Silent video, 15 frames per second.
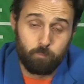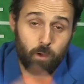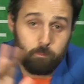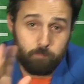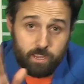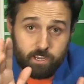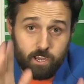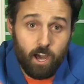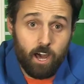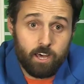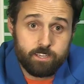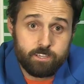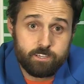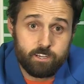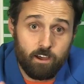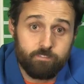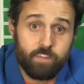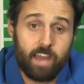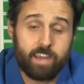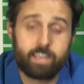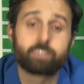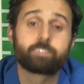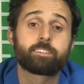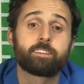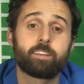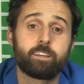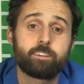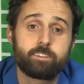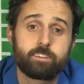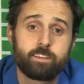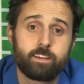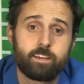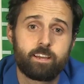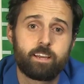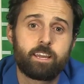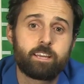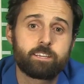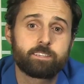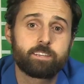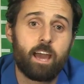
But because of that incident, he is